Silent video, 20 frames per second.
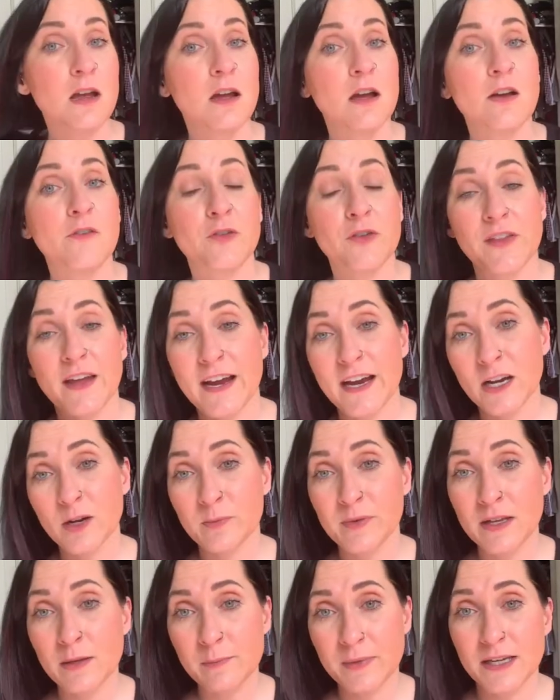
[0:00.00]
for the
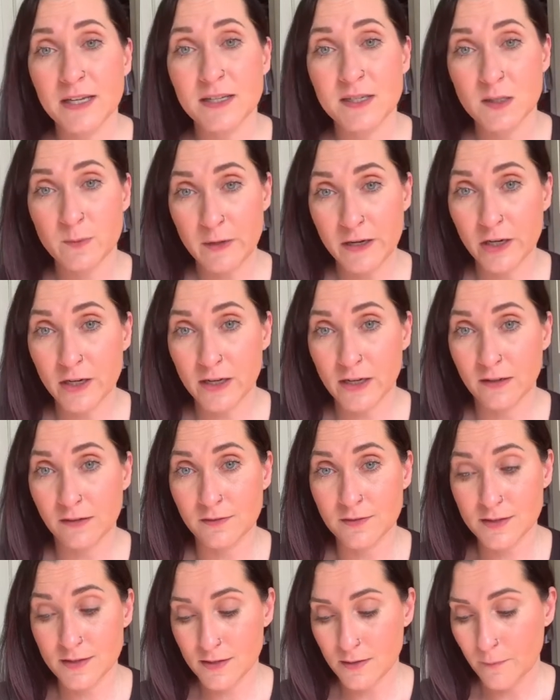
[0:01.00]
Airbnb
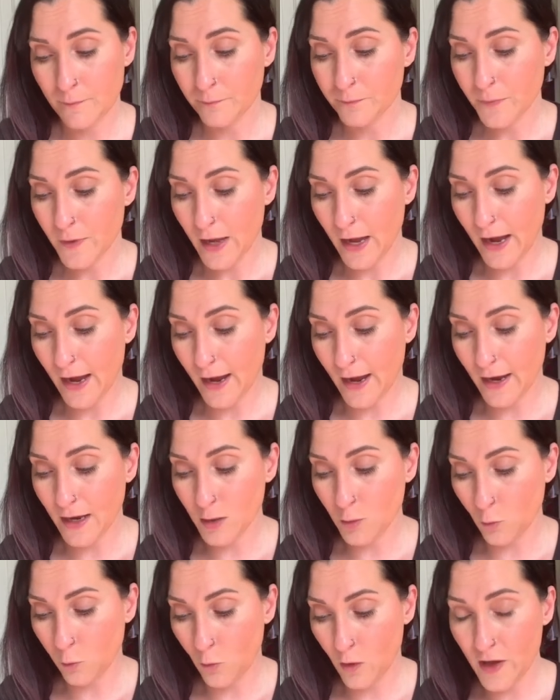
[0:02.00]
experience
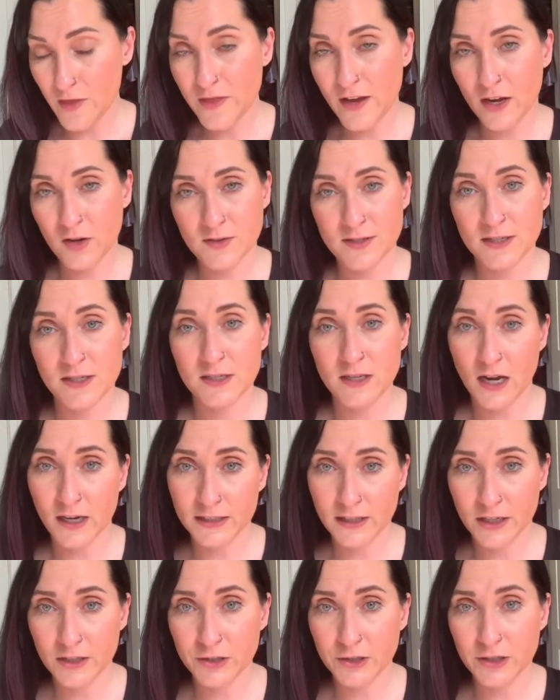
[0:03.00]
at
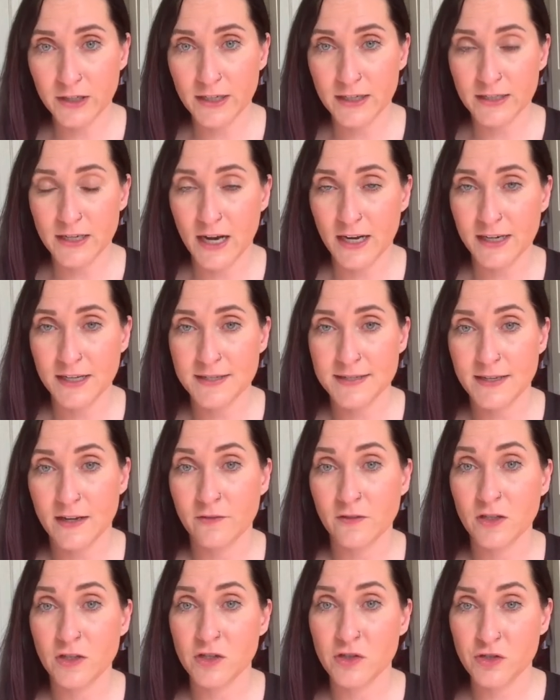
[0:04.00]

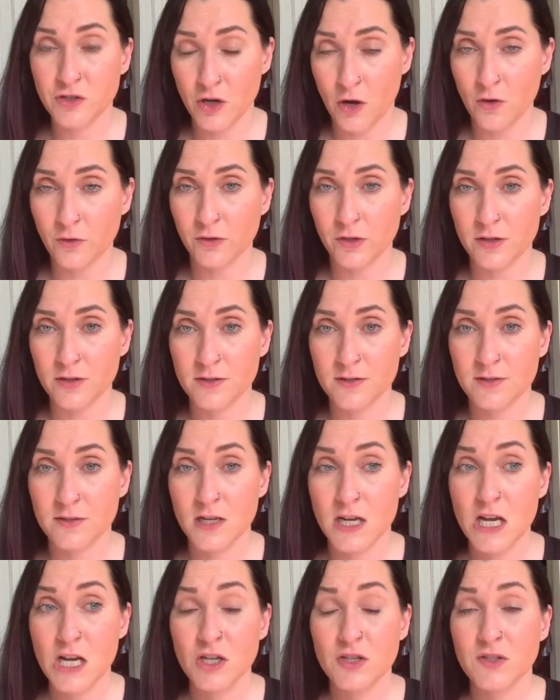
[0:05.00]
$1,997.
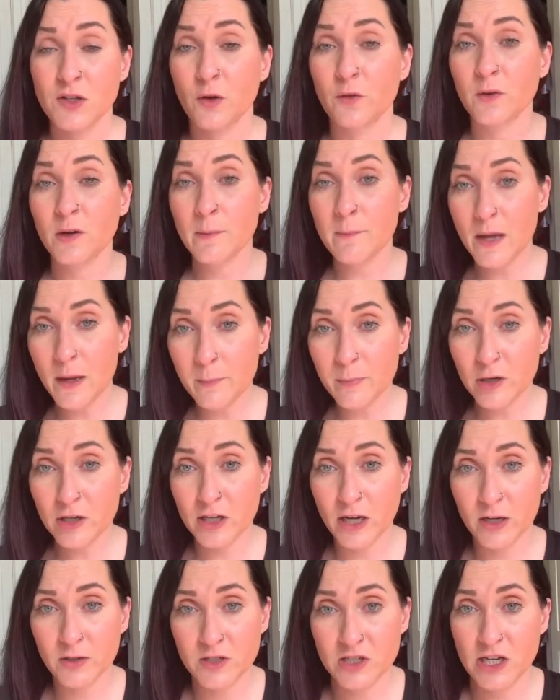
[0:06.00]
So remember,
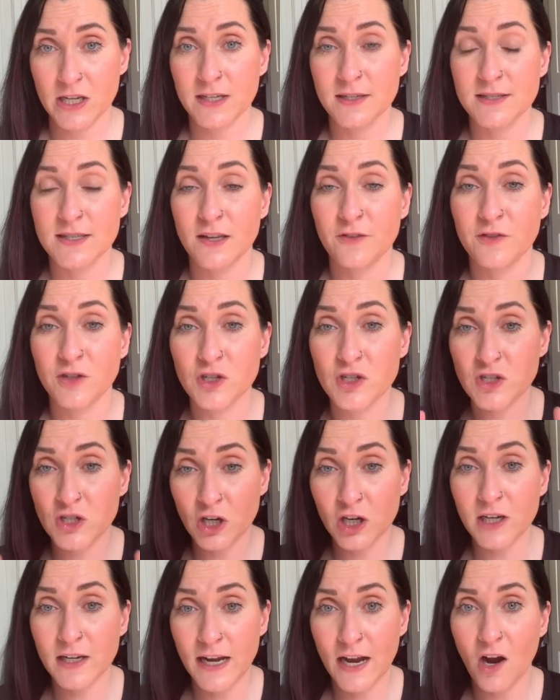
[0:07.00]
coaches, if you're
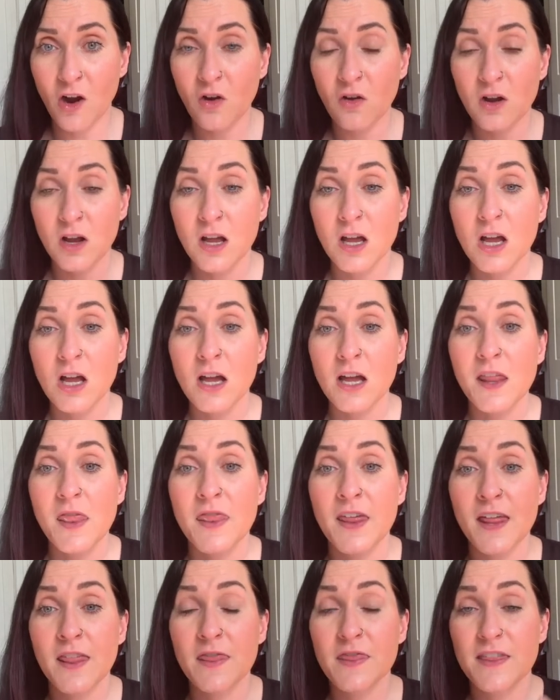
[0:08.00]
starting out,
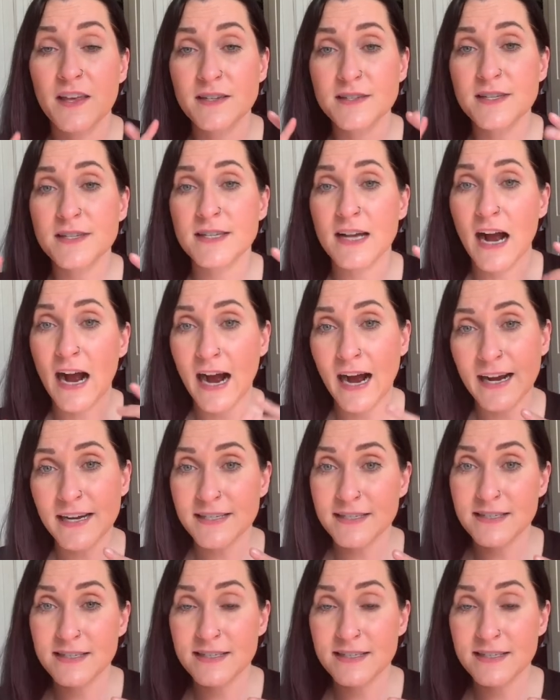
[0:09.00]
then this is a high